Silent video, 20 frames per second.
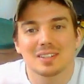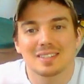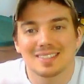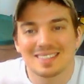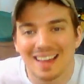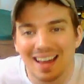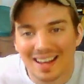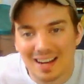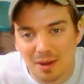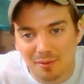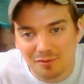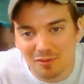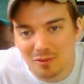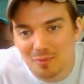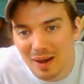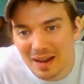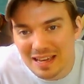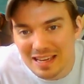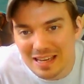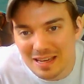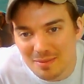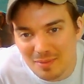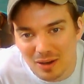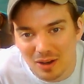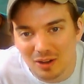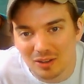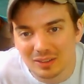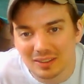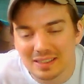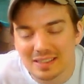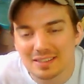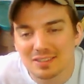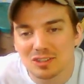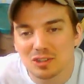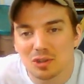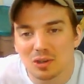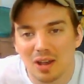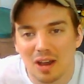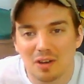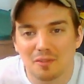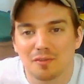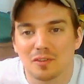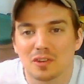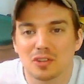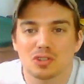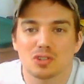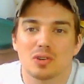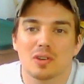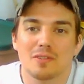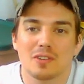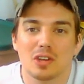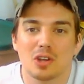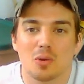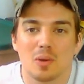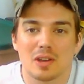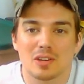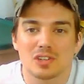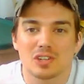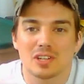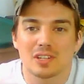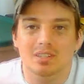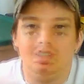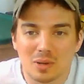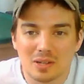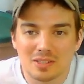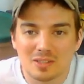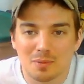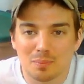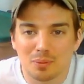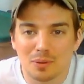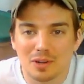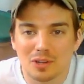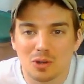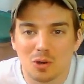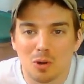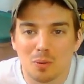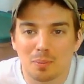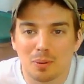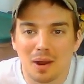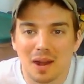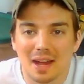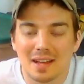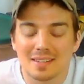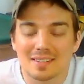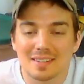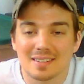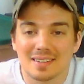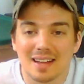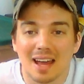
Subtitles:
sign up for my email list, look out for the trivia questions to win some pretty cool prizes,